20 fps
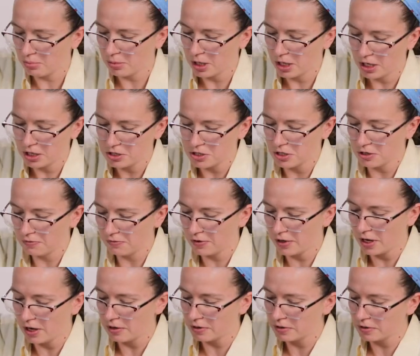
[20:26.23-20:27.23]

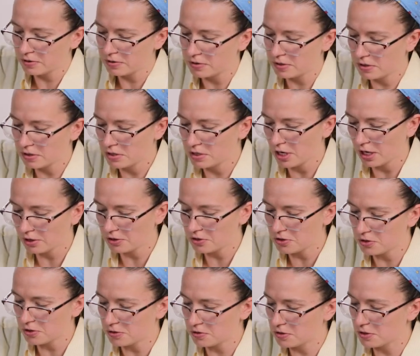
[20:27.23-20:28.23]
combination of colors and
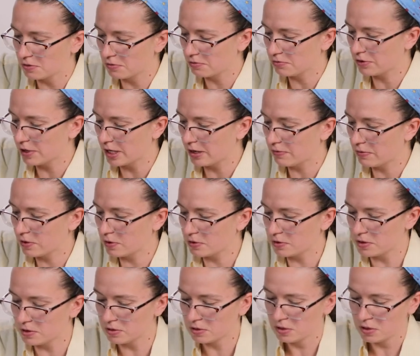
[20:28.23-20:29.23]
textures and
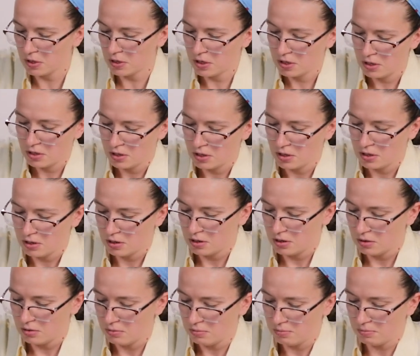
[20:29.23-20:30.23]
flavors.
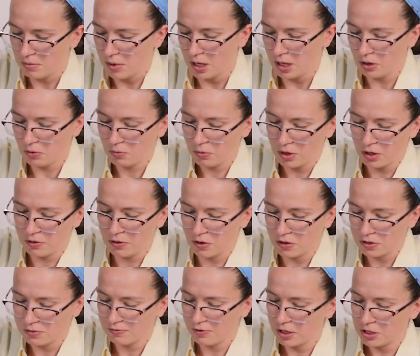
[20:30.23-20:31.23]
Make it
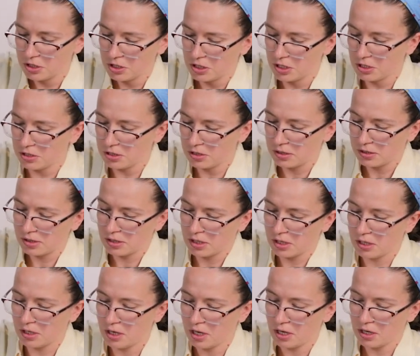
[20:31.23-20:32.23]
one of those veggie
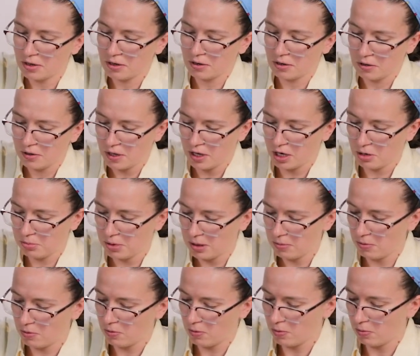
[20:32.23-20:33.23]
dishes that not a lot
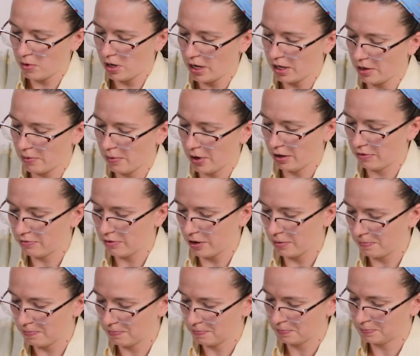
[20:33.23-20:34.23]
of people will walk away
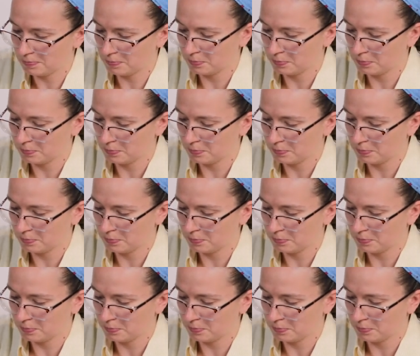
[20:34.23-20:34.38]
from.